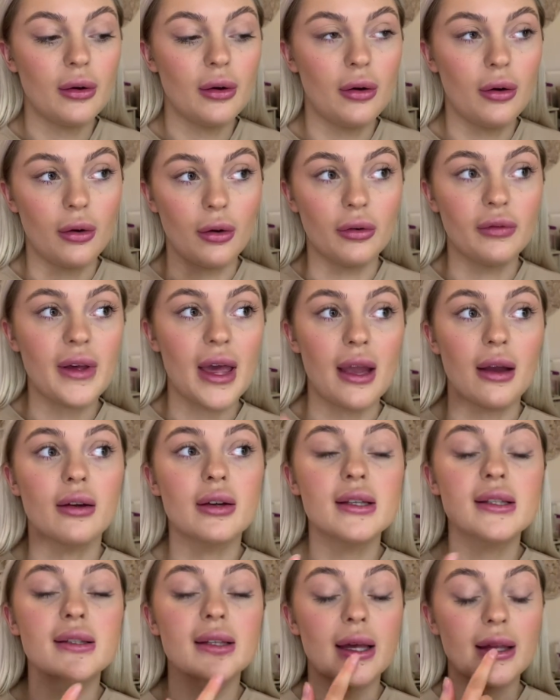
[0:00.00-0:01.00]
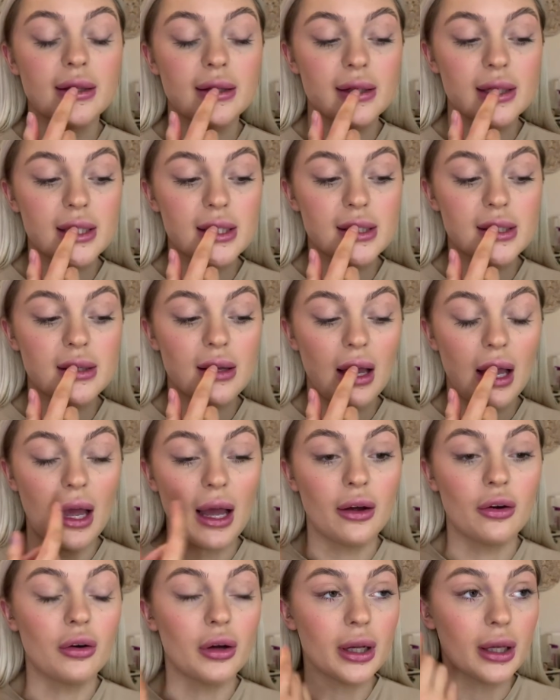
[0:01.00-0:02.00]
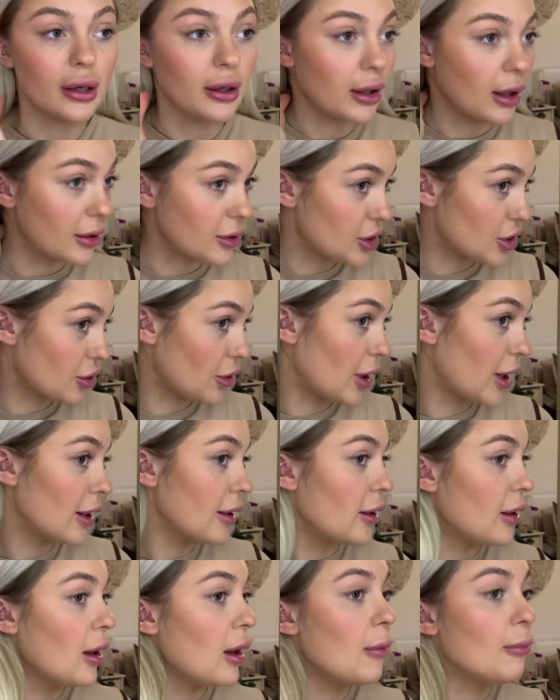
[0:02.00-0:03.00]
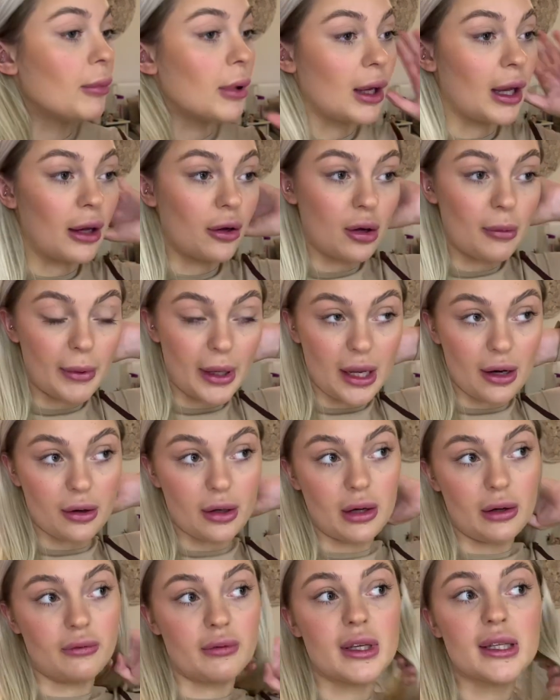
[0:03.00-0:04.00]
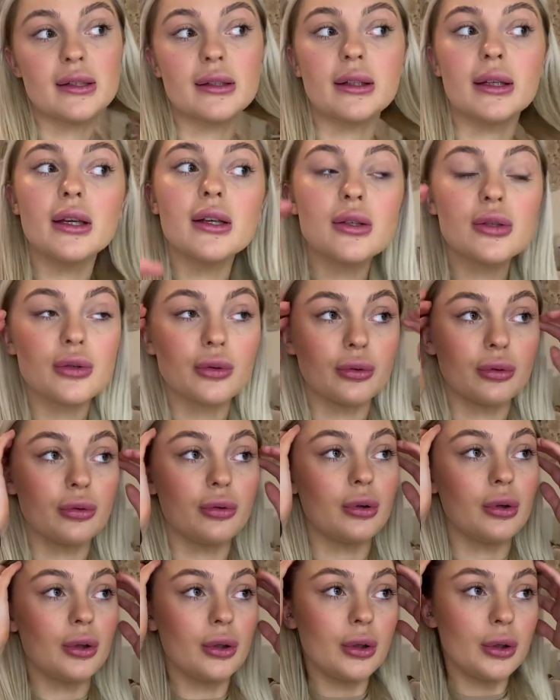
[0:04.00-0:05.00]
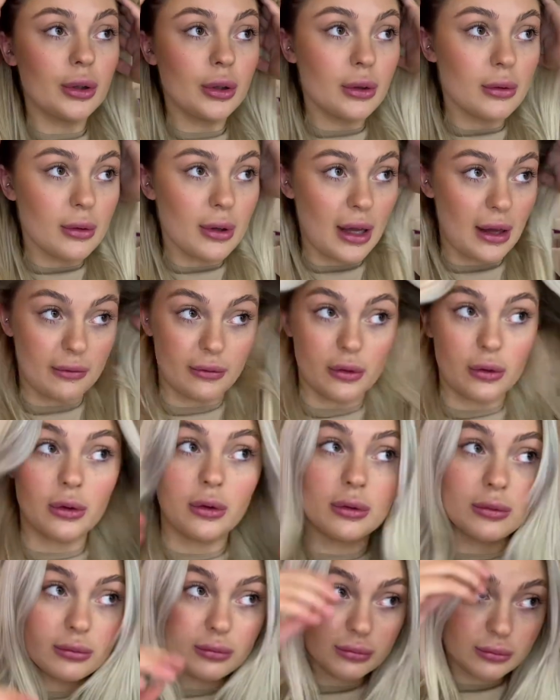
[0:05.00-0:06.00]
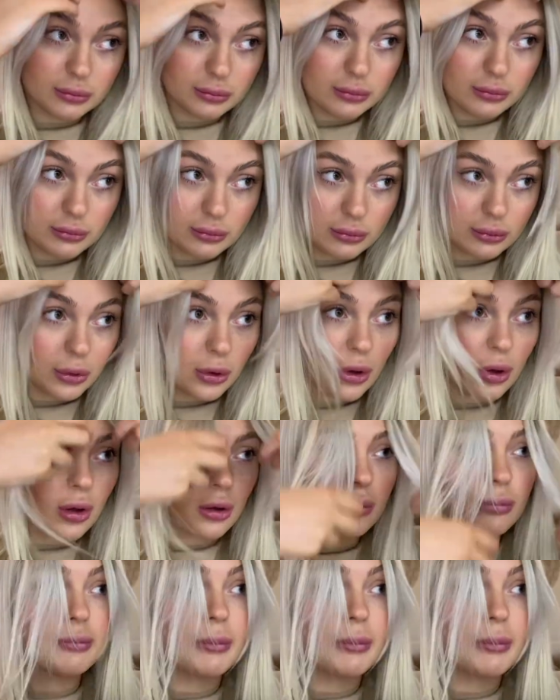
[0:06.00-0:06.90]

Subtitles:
of hair since I got it cut short, but I got my hair cut recently, so I've got long